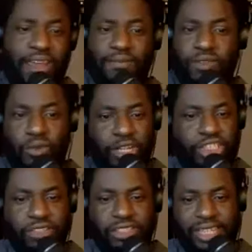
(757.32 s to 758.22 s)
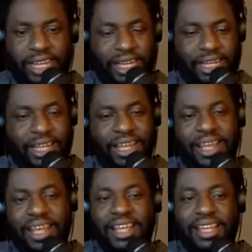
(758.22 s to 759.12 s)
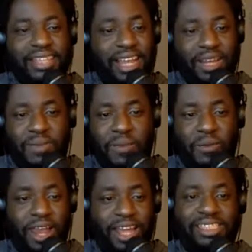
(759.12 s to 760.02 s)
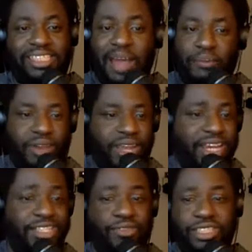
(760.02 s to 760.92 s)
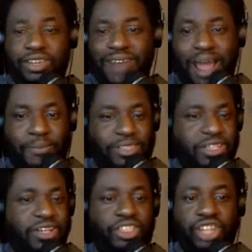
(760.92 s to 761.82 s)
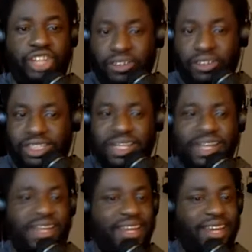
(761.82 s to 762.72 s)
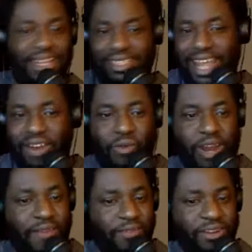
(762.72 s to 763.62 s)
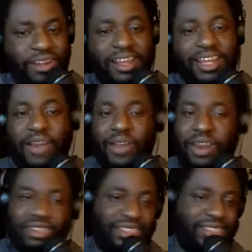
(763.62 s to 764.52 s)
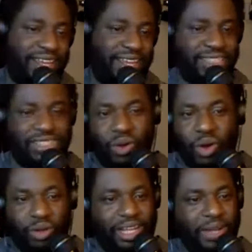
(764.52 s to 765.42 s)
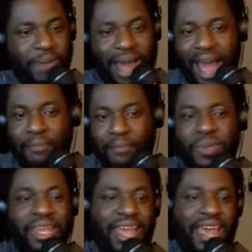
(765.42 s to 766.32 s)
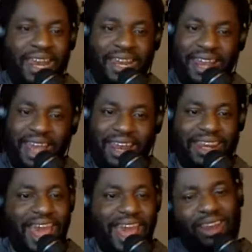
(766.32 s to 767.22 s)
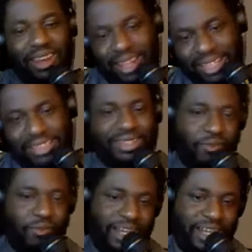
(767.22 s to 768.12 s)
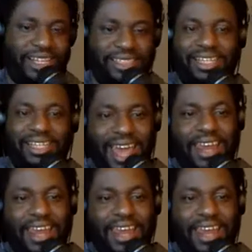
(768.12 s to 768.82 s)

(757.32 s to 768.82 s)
through the church scene telling people like stop bringing these Christian rappers to your church, this, that, and whatever. There ain't no such thing as no holy hip hop, and and that and this and what and this and that.